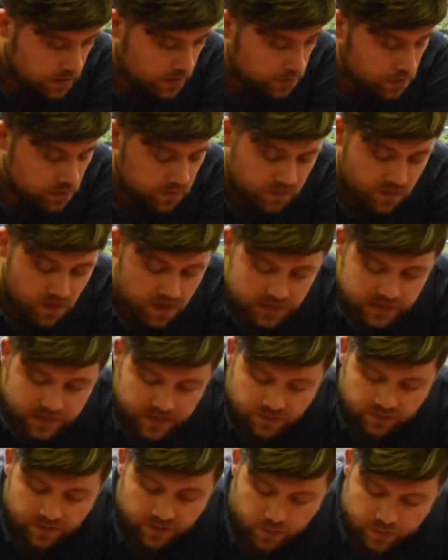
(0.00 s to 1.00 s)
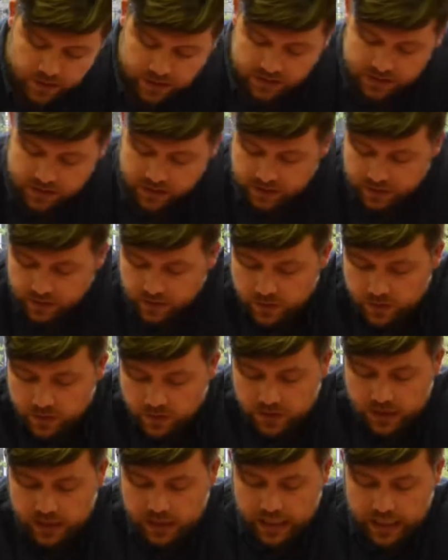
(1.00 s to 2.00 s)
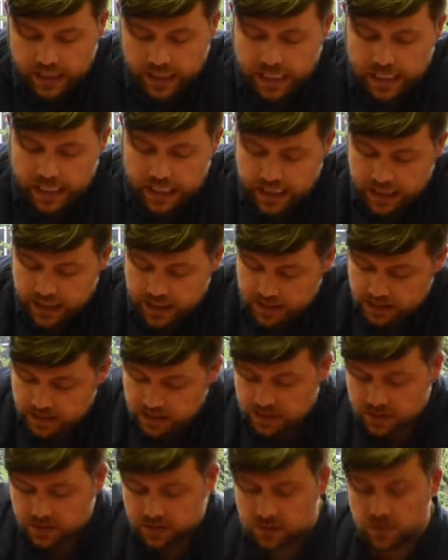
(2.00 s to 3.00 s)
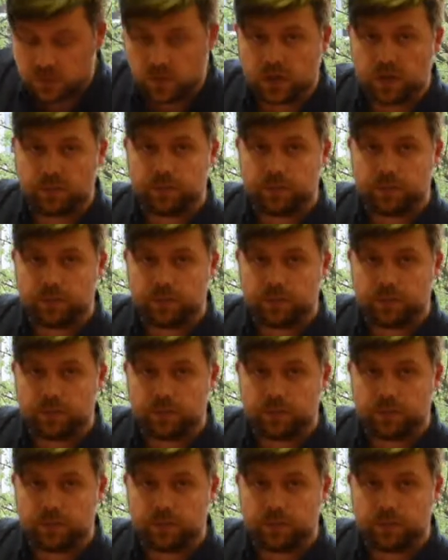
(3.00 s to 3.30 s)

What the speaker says: Well, first thing I think we need to do is talk